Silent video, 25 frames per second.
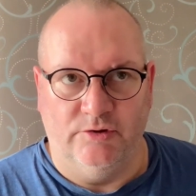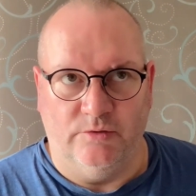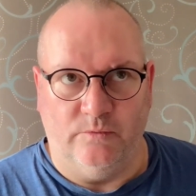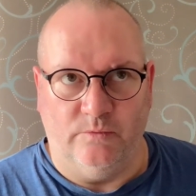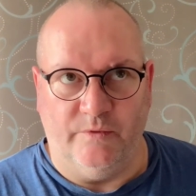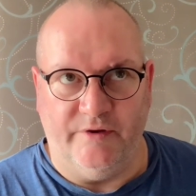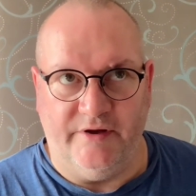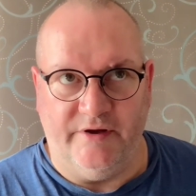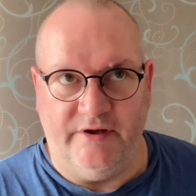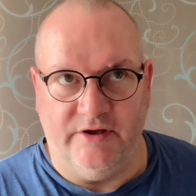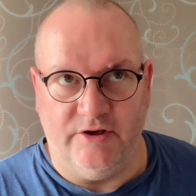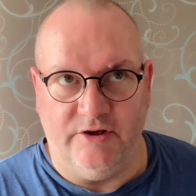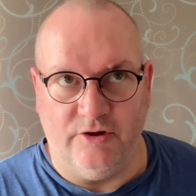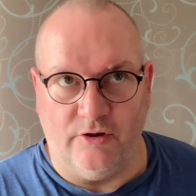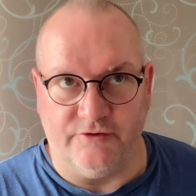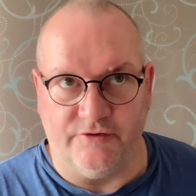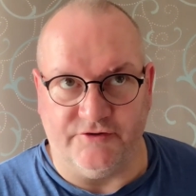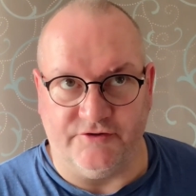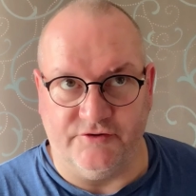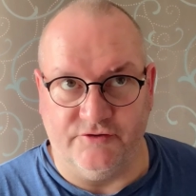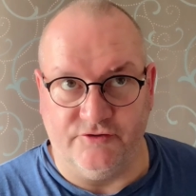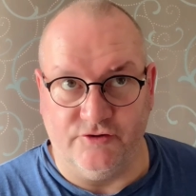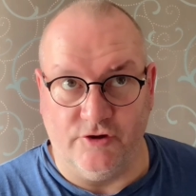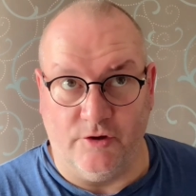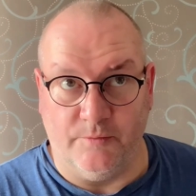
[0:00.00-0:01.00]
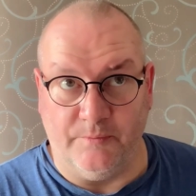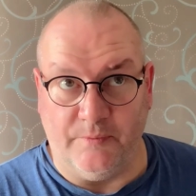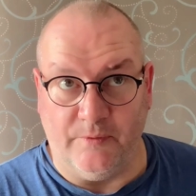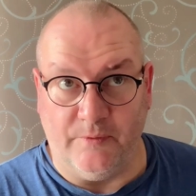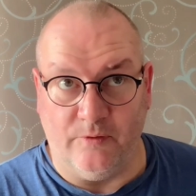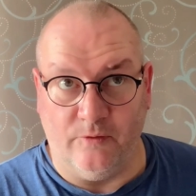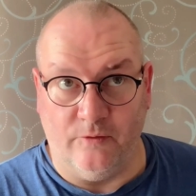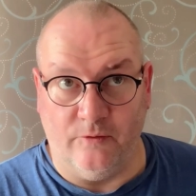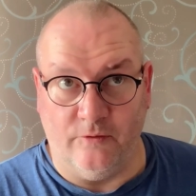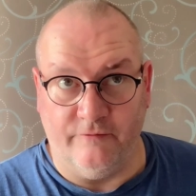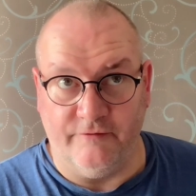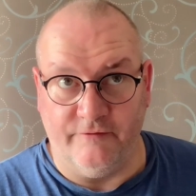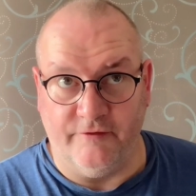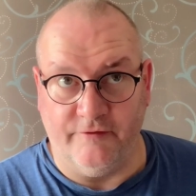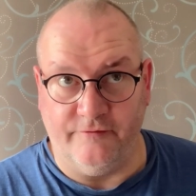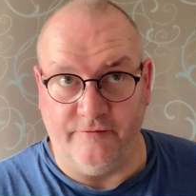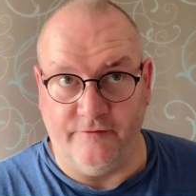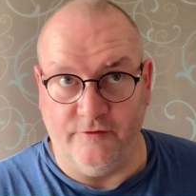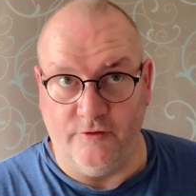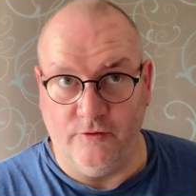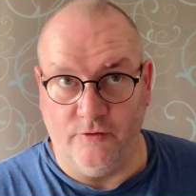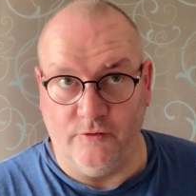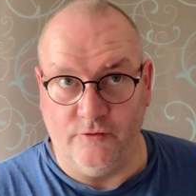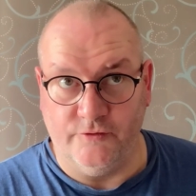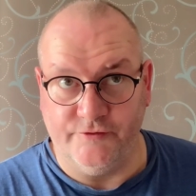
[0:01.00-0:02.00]
We got to the top of the
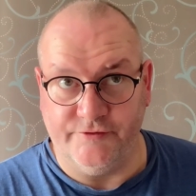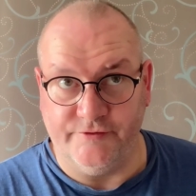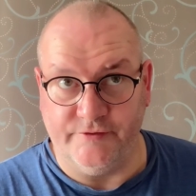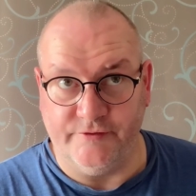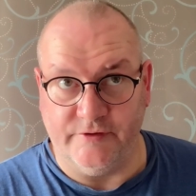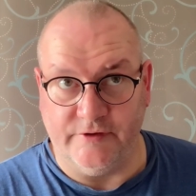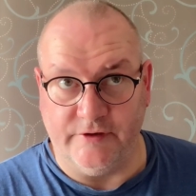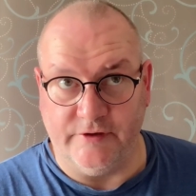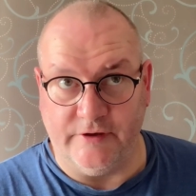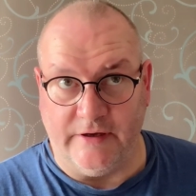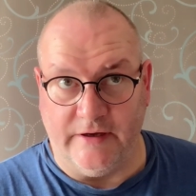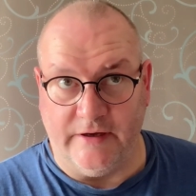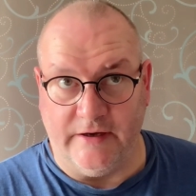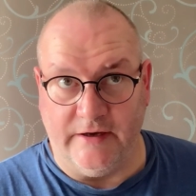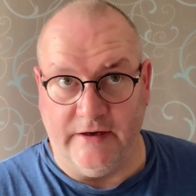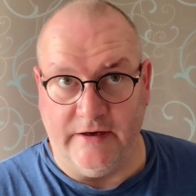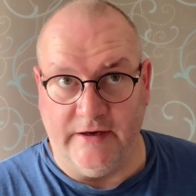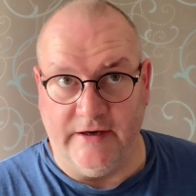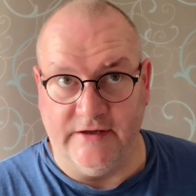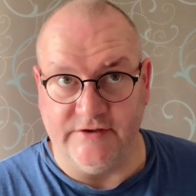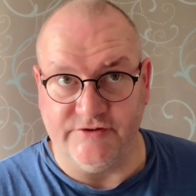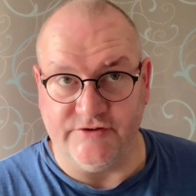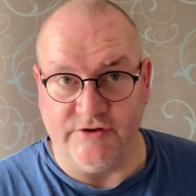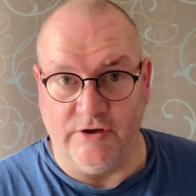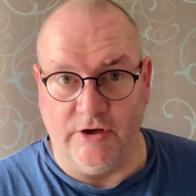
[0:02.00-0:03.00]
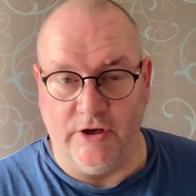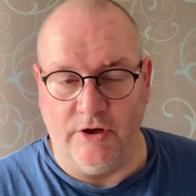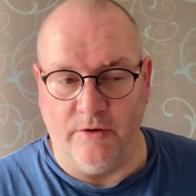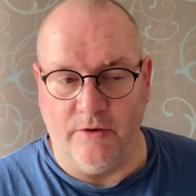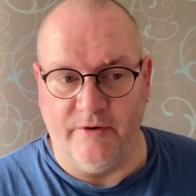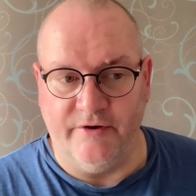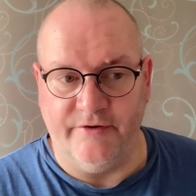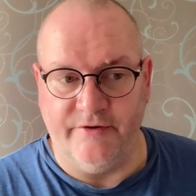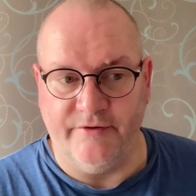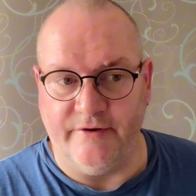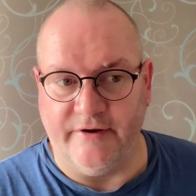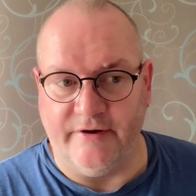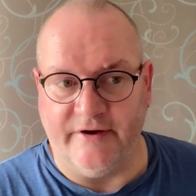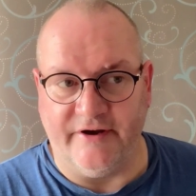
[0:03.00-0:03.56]
fjord at Lowen.